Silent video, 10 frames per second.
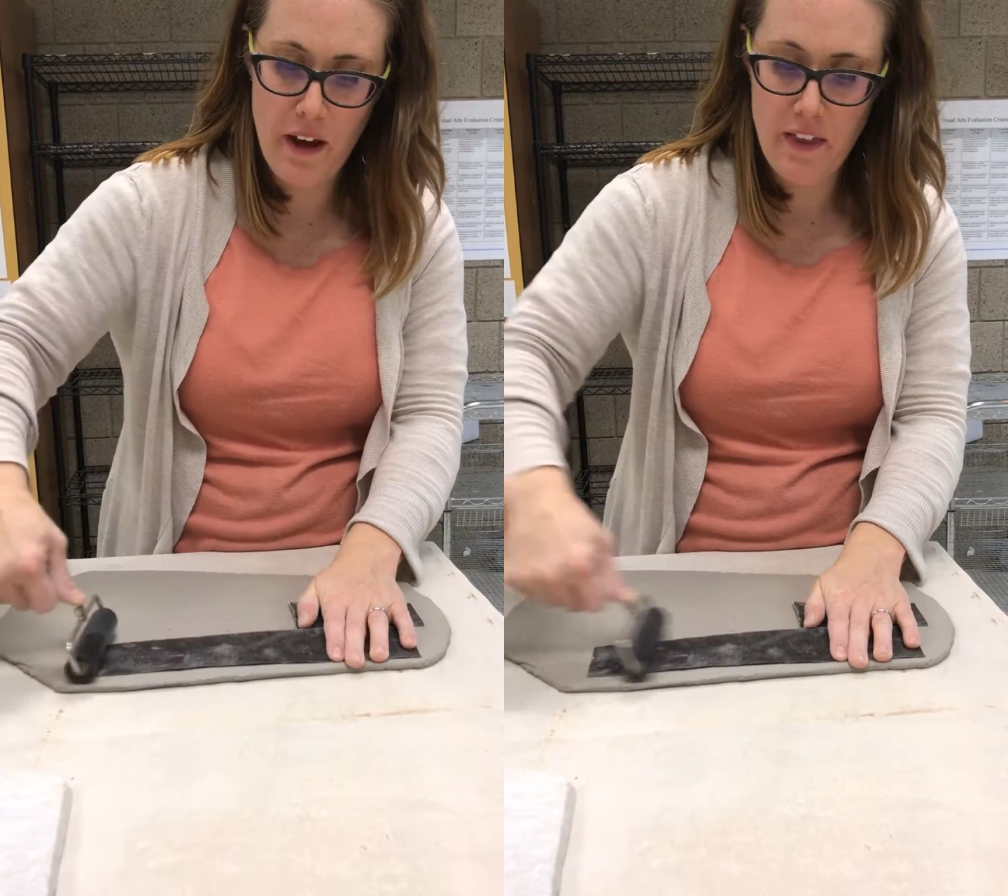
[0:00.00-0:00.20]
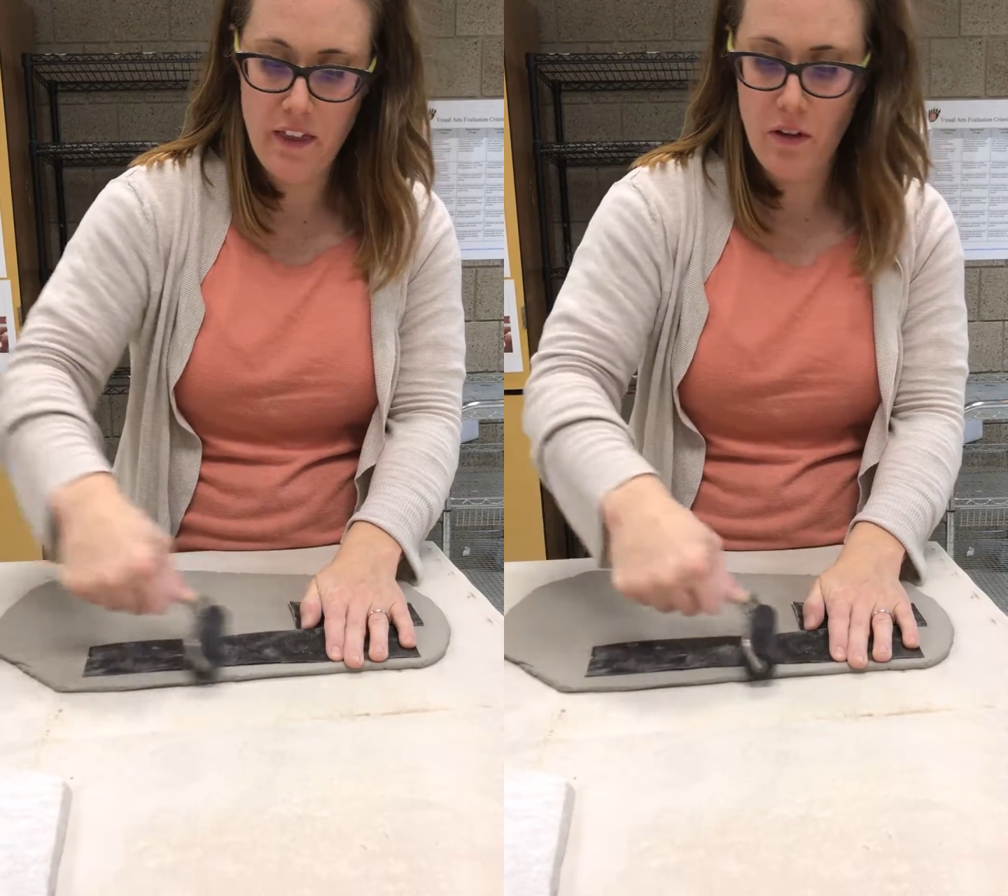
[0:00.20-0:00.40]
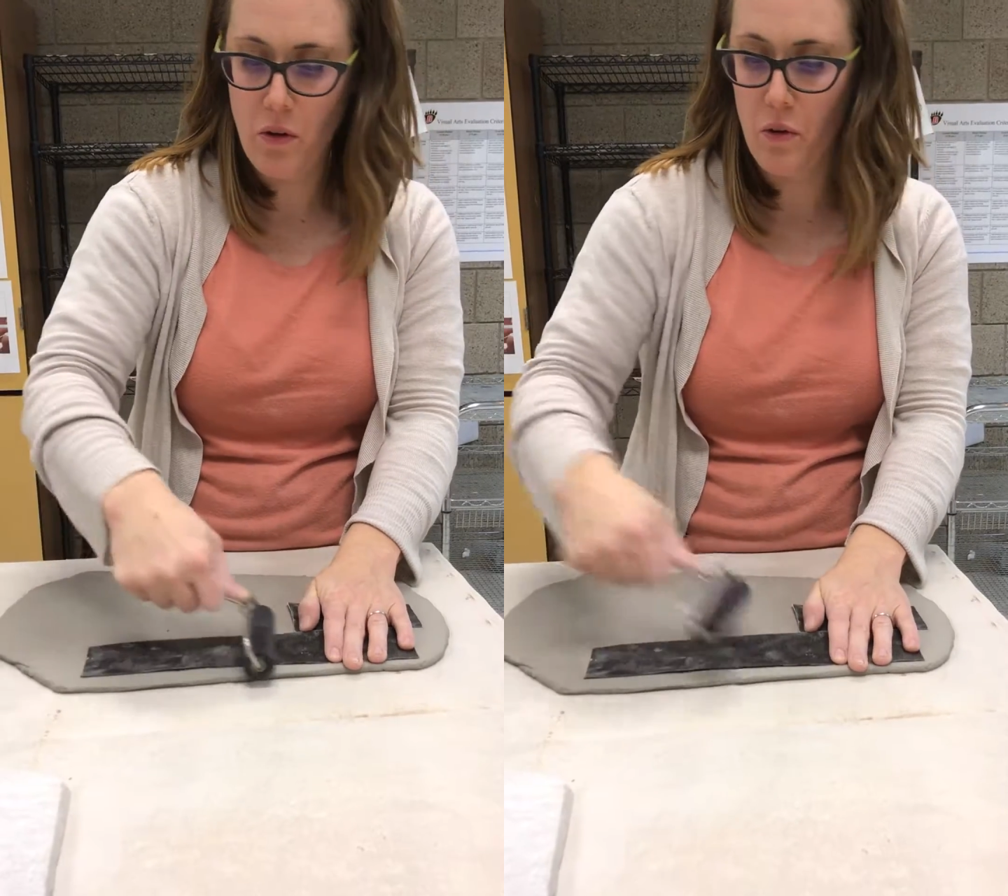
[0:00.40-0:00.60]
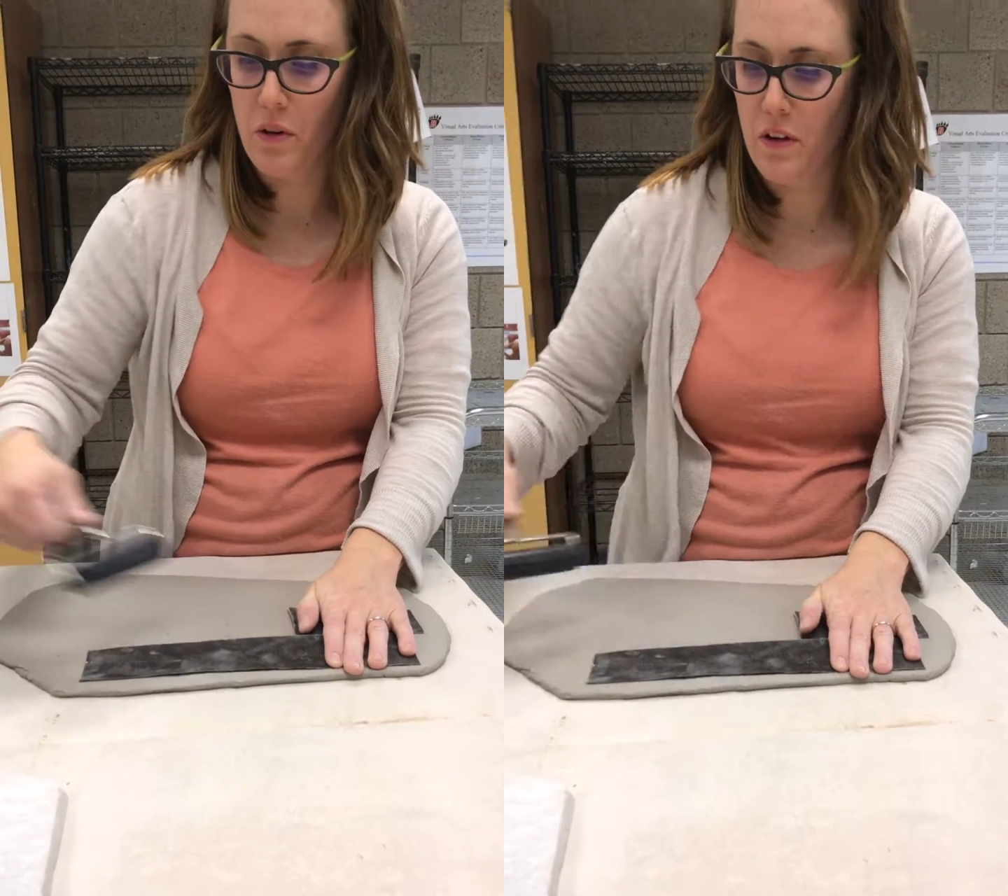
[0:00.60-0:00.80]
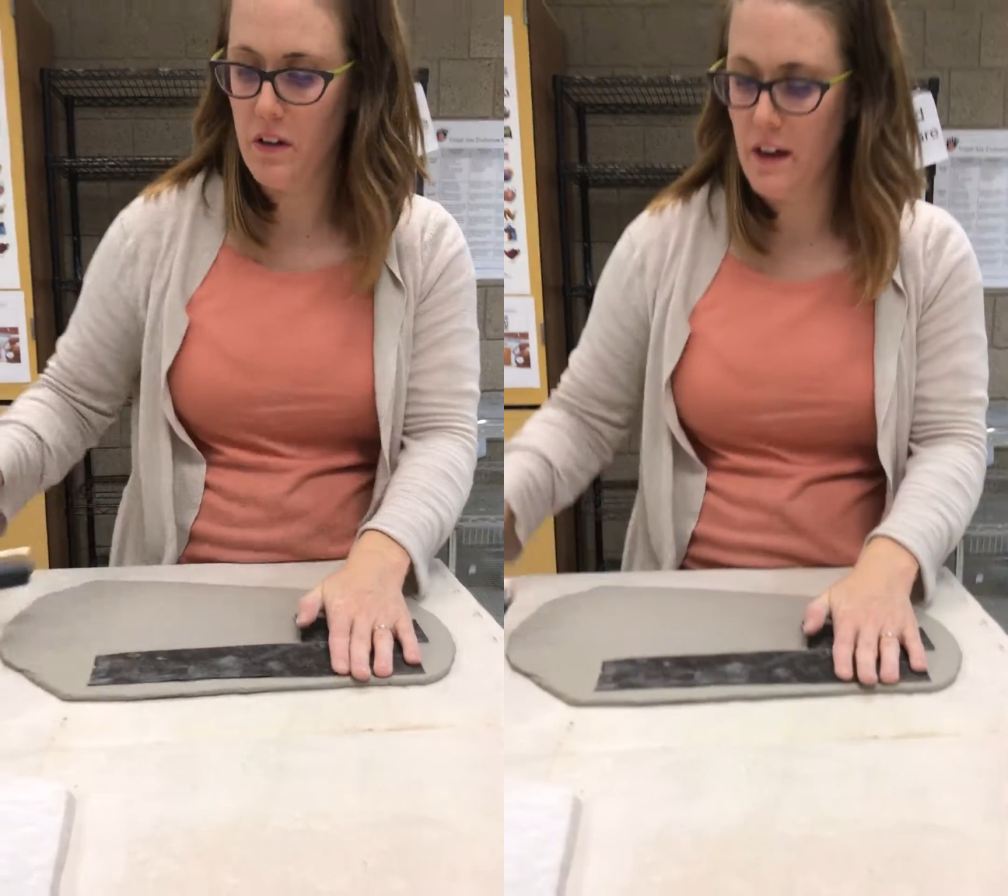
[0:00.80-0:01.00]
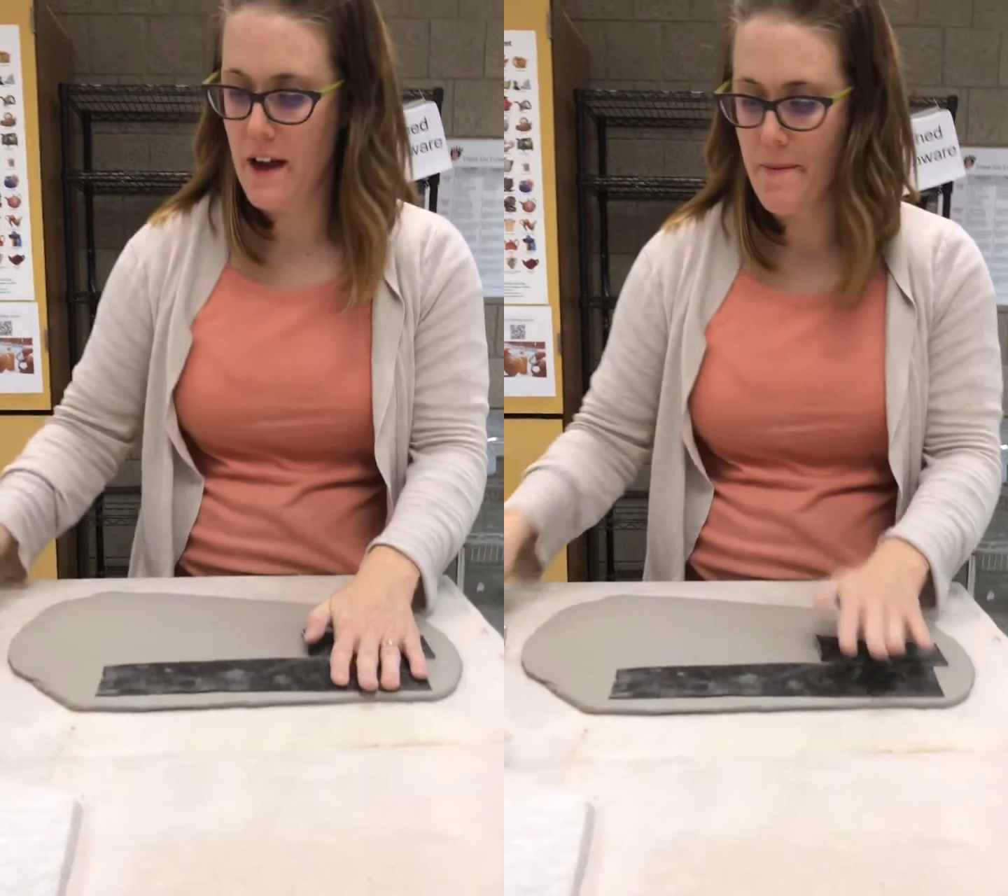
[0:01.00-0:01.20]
want the whole